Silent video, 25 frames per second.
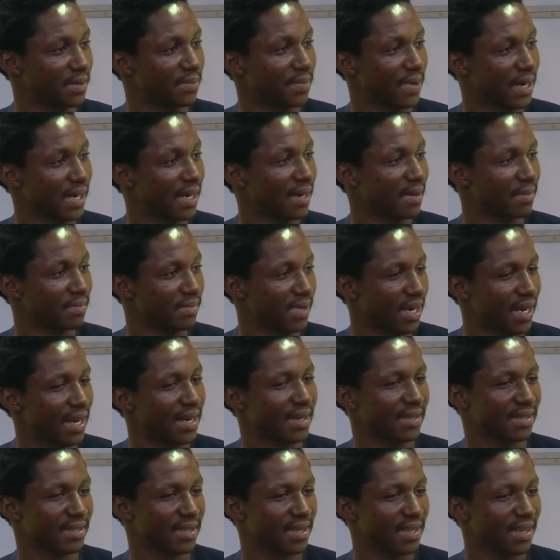And I'm like,
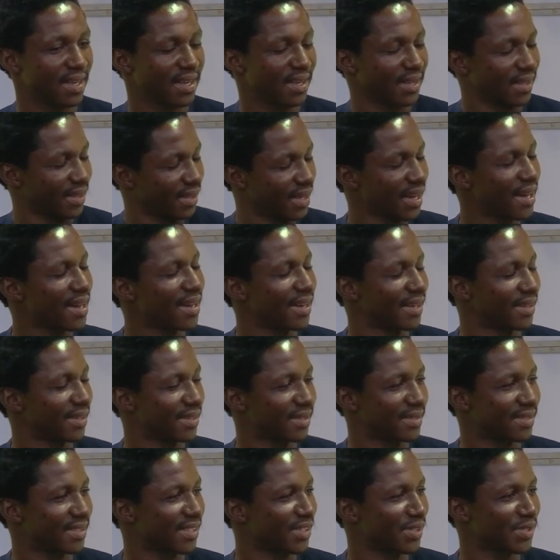yeah,
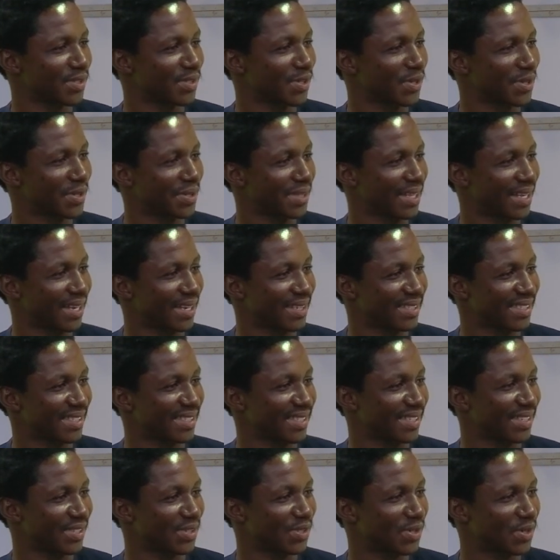it's not that
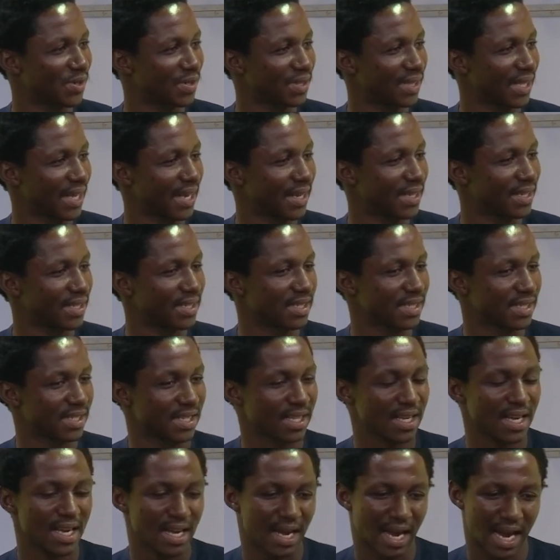easy.
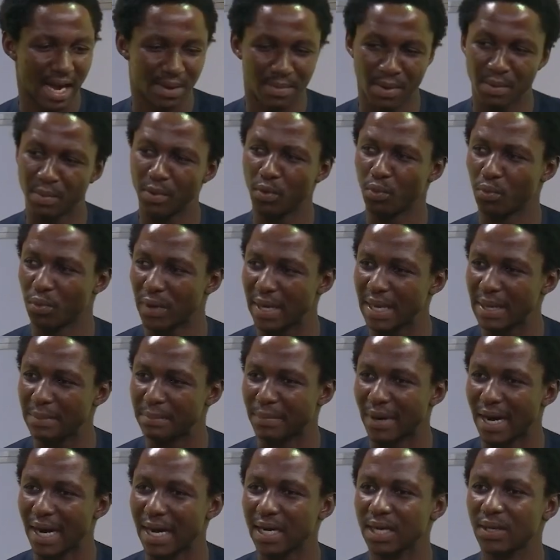I remember way
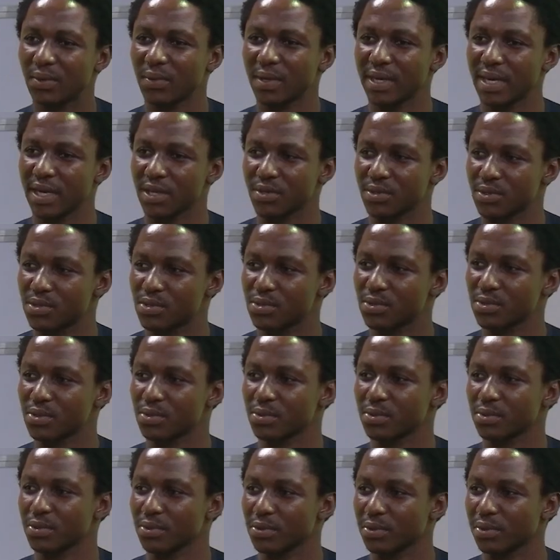back when I used
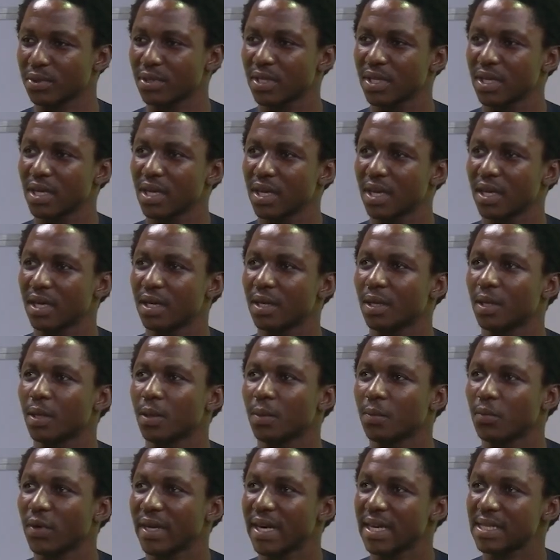to,
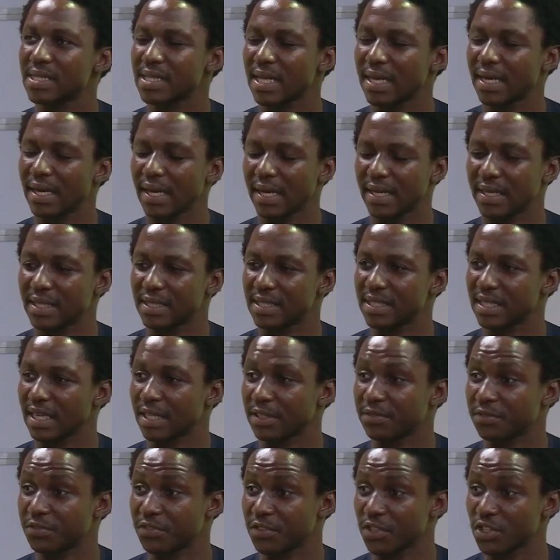when I started editing at
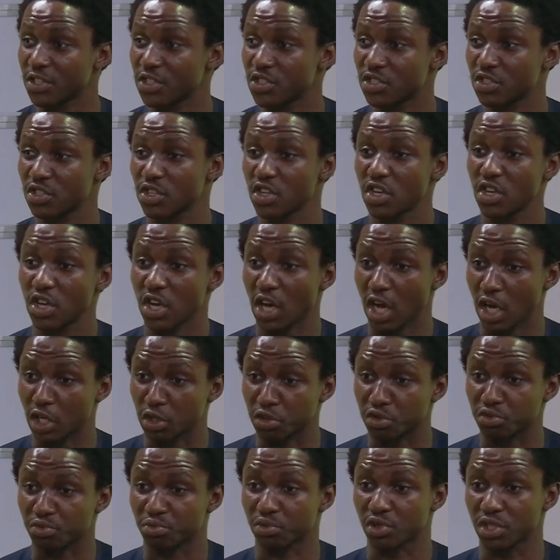first, I
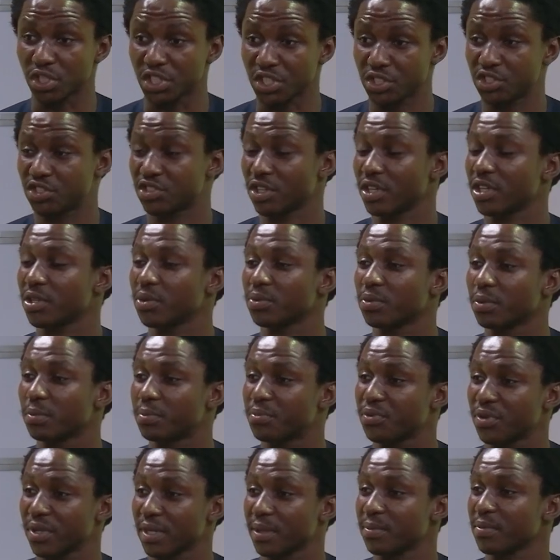literally would
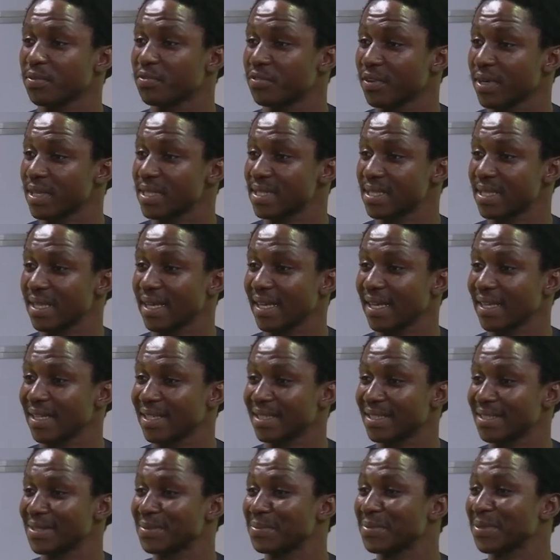pray before I start
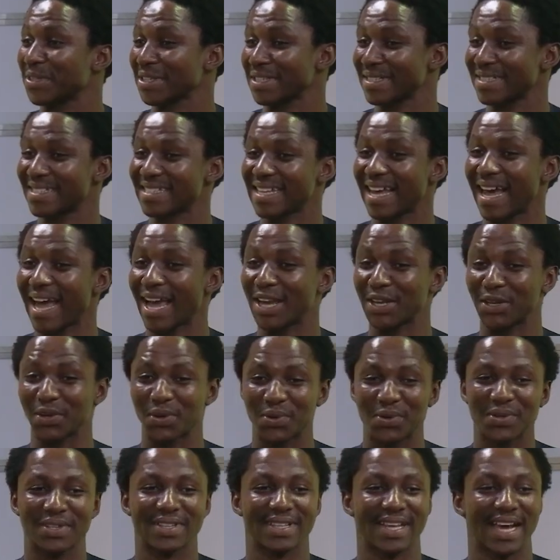editing because I know
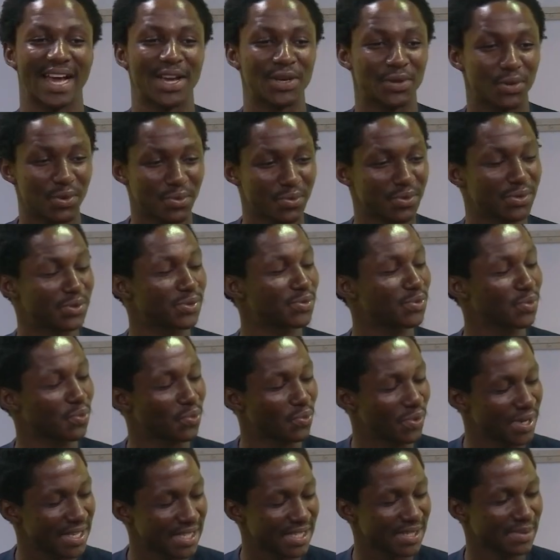that I don't want to
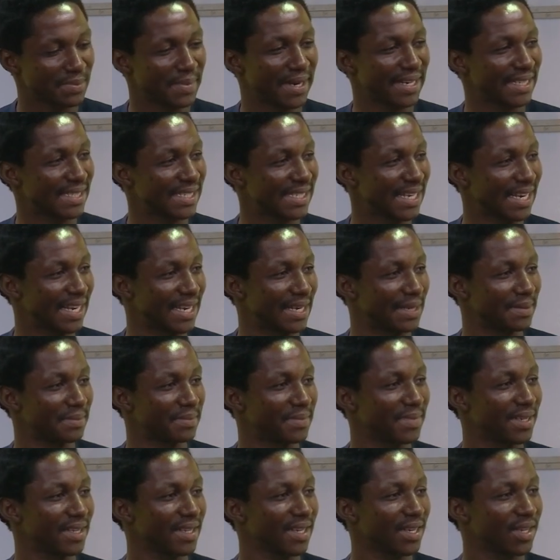waste my time,
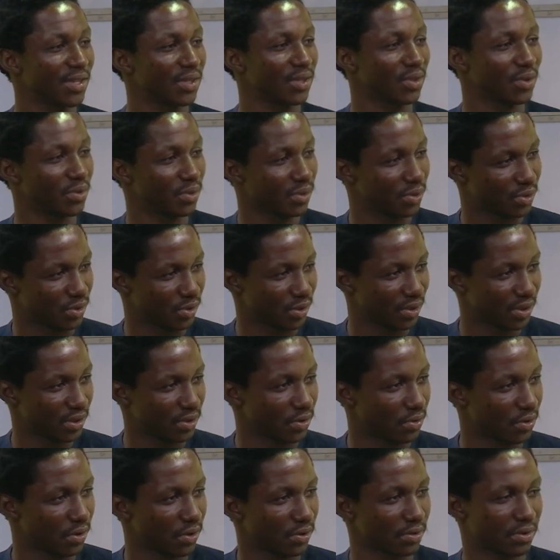you know, doing the
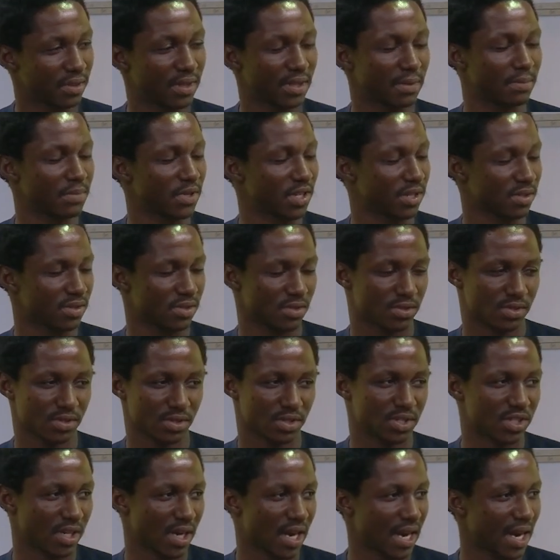wrong thing because it's such a
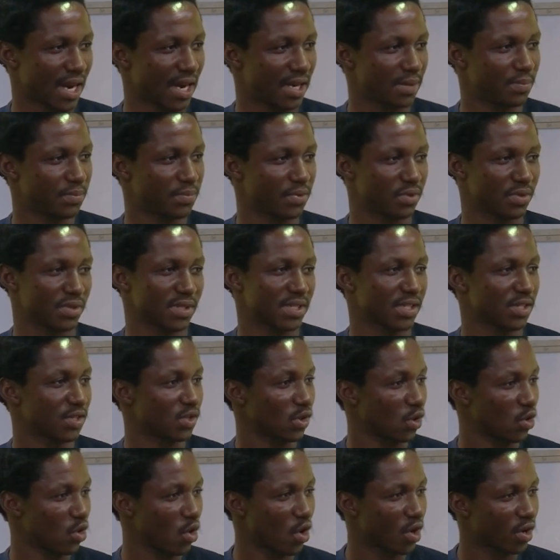hard process,
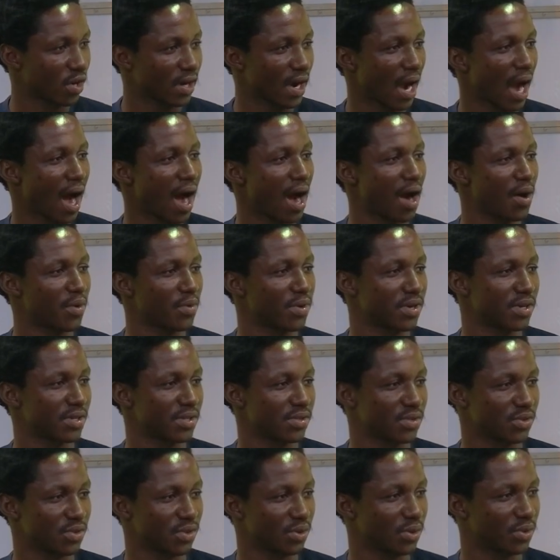long hours,
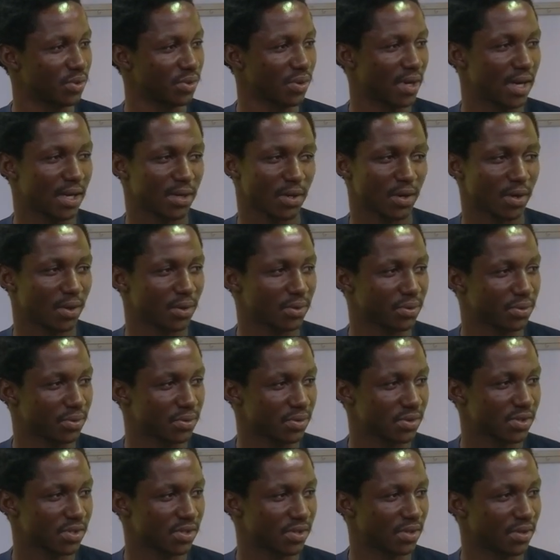you know, and all those
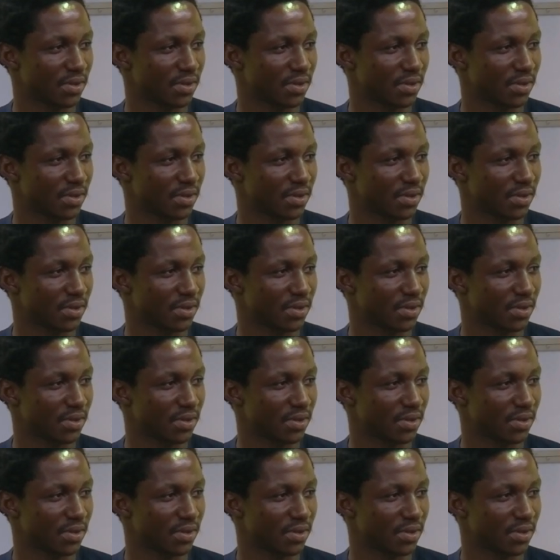stuff.